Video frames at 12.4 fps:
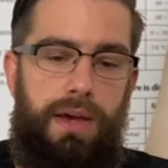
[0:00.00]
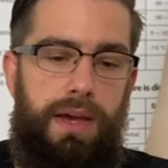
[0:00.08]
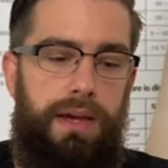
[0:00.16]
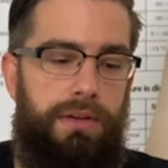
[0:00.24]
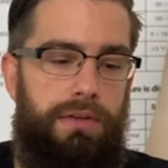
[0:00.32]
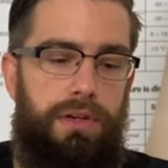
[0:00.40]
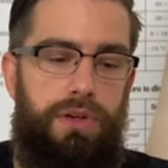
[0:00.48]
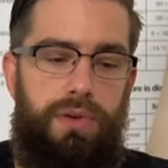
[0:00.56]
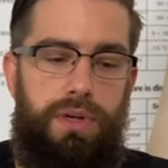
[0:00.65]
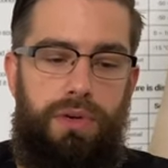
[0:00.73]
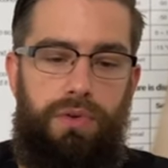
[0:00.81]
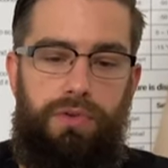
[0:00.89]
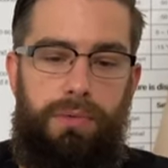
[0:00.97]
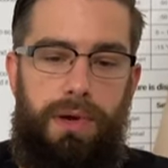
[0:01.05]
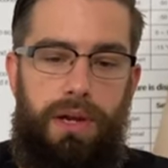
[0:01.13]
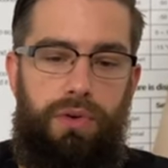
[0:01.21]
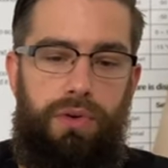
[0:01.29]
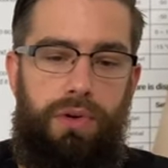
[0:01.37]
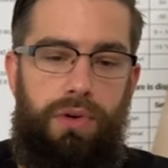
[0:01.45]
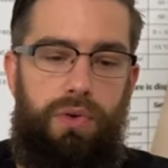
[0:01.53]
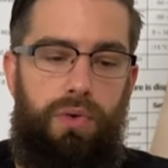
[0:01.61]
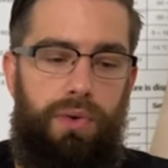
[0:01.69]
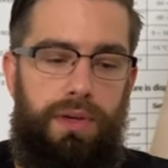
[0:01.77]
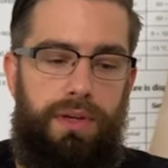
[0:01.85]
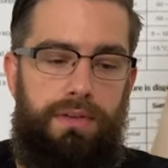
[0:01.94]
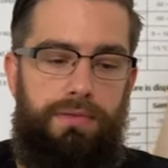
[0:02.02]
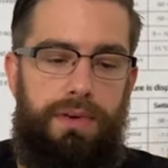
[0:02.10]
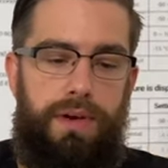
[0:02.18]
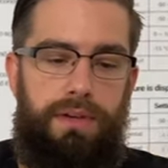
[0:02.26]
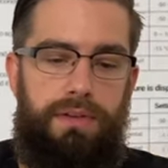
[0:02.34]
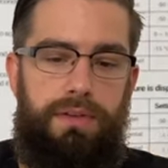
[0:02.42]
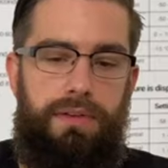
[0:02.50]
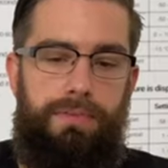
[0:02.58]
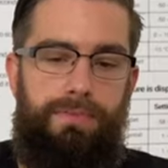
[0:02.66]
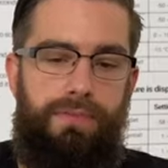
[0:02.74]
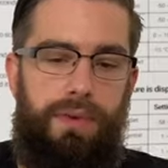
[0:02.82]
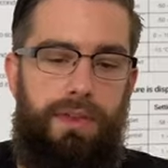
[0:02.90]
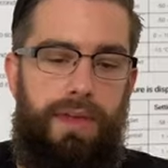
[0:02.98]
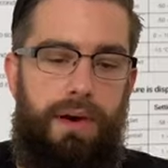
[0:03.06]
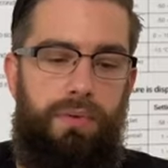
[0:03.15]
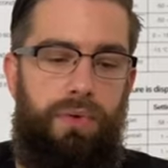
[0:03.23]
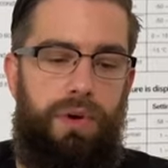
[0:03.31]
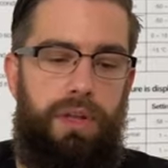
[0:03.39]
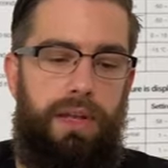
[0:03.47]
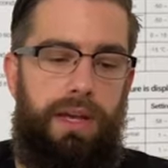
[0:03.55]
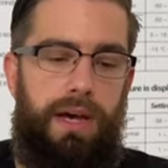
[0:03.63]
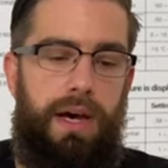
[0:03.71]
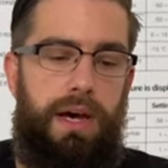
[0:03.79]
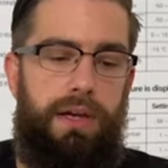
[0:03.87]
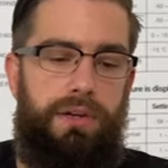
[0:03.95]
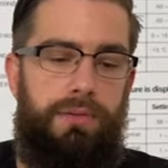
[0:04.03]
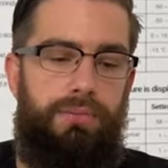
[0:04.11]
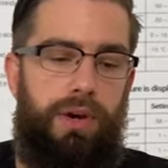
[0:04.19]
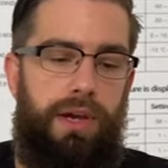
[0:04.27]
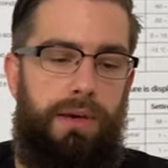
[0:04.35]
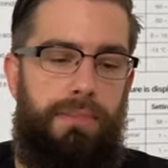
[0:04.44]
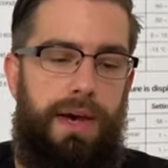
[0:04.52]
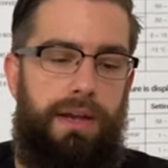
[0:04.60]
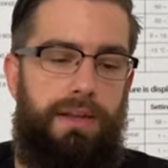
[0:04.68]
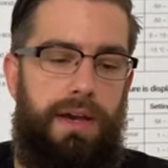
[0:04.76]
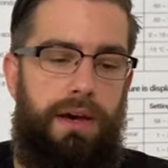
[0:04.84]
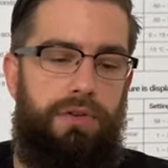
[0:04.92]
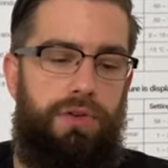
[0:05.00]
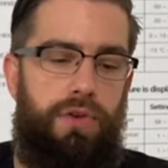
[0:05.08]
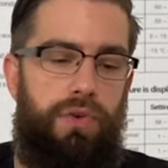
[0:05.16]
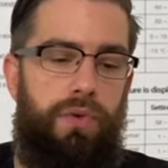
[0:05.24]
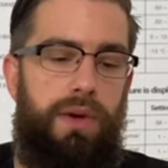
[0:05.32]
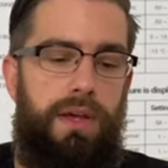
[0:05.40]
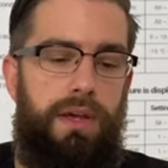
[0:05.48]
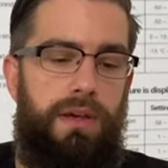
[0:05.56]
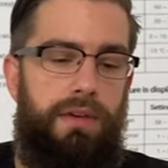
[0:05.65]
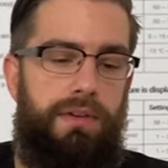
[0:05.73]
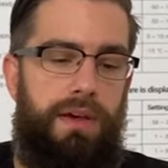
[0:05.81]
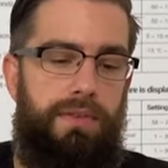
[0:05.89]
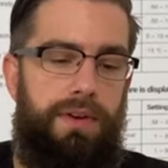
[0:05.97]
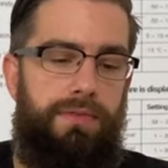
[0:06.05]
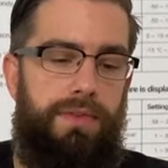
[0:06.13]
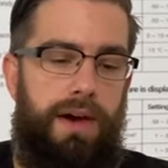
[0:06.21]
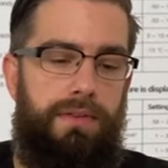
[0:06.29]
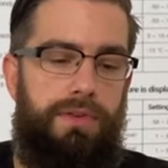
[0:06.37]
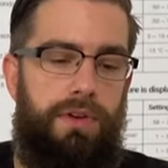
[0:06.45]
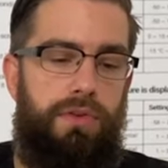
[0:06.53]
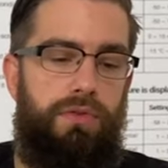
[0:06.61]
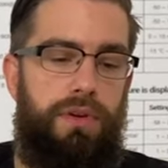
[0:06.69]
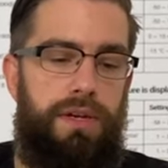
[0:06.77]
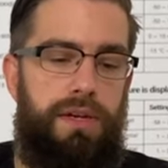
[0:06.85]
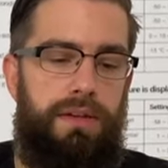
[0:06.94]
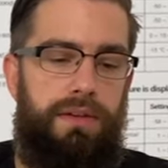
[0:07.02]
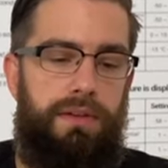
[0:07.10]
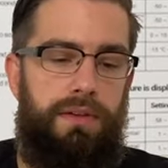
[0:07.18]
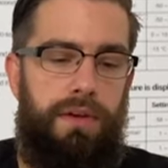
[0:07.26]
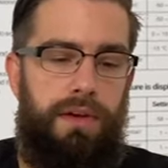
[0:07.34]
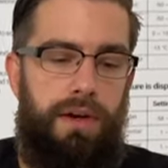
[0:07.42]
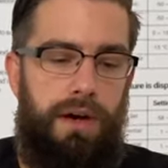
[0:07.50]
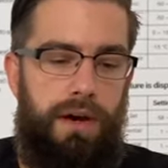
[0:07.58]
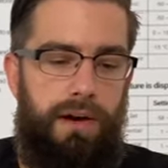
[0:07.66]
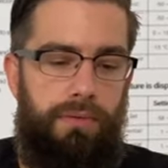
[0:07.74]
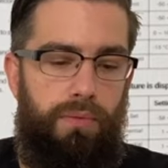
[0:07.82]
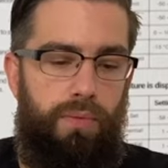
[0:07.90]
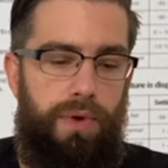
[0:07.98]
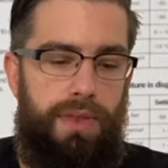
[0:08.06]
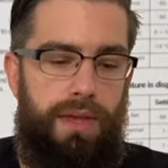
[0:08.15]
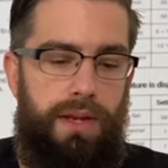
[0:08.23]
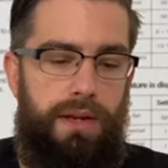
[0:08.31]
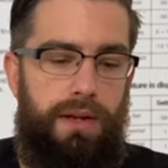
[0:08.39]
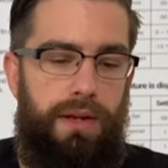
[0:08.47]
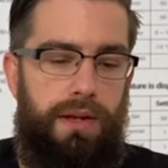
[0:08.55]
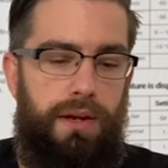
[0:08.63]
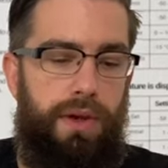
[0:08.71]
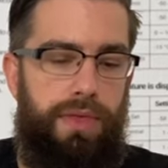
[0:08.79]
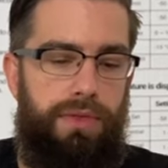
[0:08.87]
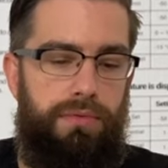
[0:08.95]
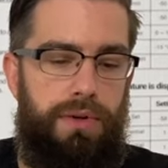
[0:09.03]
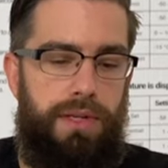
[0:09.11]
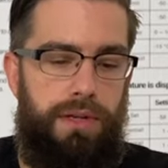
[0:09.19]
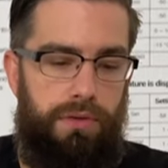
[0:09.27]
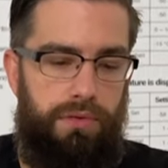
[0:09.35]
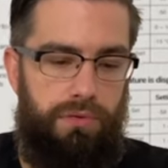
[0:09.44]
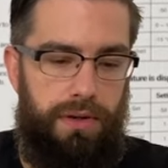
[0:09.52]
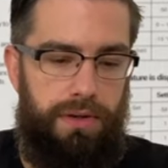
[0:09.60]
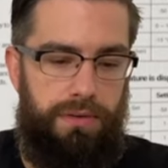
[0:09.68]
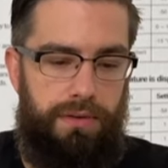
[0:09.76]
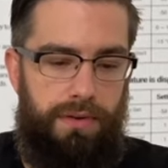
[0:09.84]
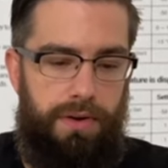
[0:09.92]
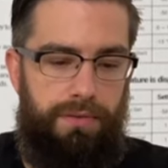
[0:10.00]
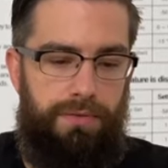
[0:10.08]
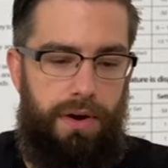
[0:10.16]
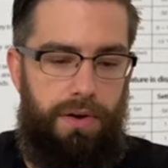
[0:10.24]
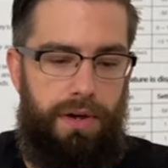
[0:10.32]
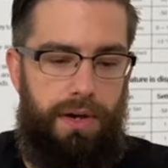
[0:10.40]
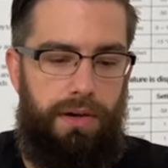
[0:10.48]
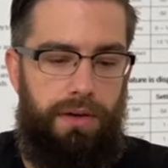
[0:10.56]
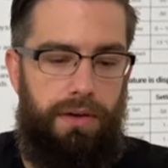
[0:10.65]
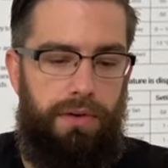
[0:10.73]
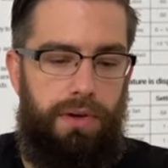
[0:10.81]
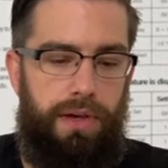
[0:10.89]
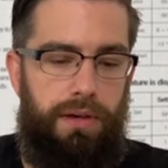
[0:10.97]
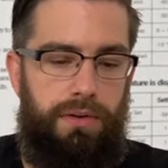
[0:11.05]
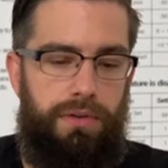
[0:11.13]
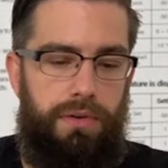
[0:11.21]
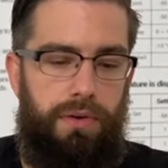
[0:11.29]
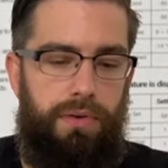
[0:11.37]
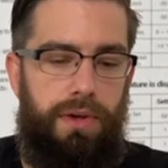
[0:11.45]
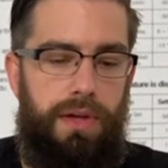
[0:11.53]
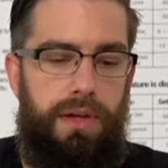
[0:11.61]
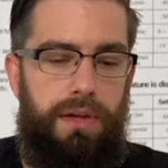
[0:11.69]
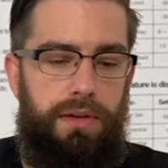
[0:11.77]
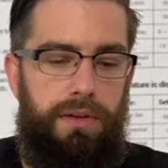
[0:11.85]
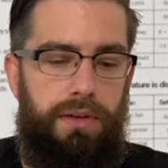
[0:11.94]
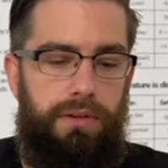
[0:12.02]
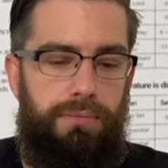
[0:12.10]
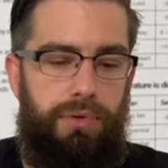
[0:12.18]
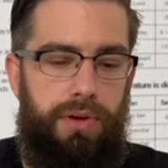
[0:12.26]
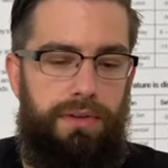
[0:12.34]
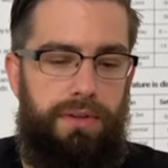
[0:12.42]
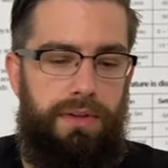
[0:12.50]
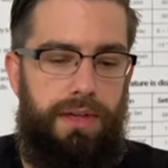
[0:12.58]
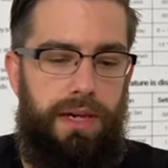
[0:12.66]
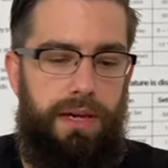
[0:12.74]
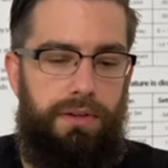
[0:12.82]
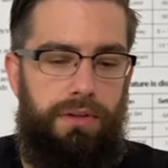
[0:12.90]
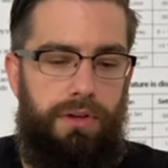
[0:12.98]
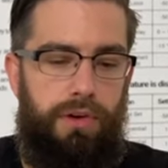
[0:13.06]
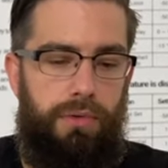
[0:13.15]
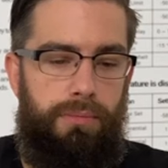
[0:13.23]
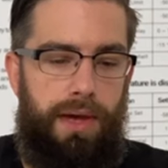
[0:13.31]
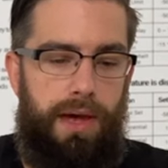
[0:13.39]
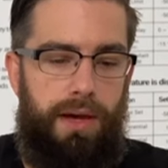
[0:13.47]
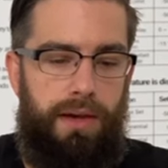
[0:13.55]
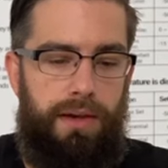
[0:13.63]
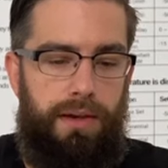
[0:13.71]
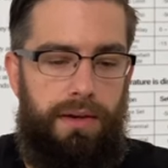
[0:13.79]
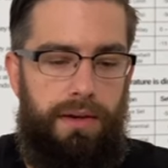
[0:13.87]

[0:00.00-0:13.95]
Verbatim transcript: AC unit or some kind of cooling device that will click on to bring it back down to 75 degrees uh, within three degrees Fahrenheit. Okay, so let's press this again to go back.